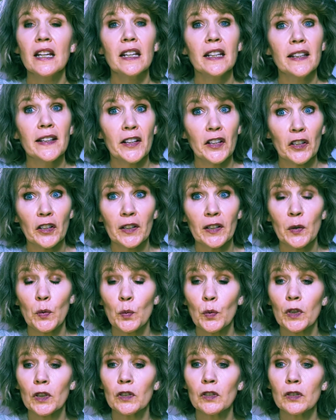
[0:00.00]
Nearly
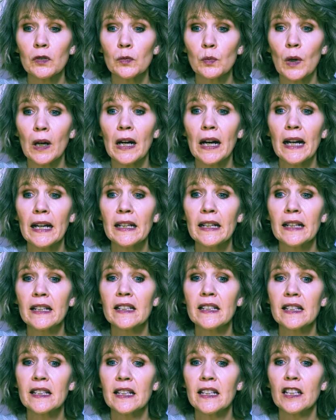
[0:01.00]
worldwide, it
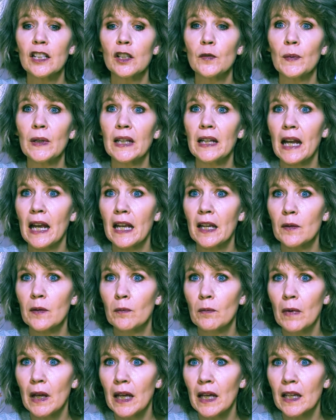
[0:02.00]
is seen to be a
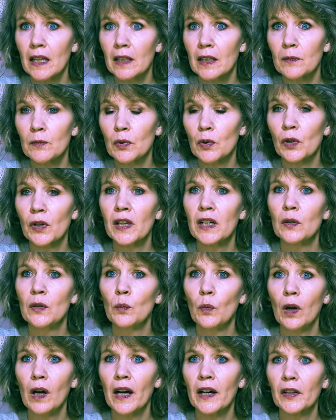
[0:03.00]
man pouring
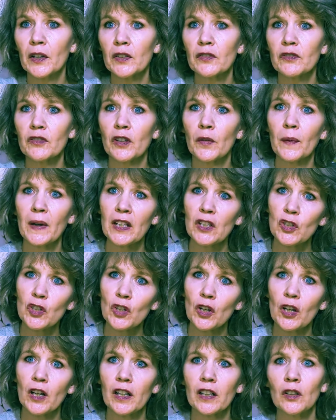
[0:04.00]
water from a
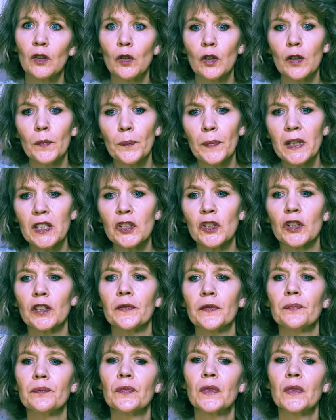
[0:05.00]
jar or pitcher.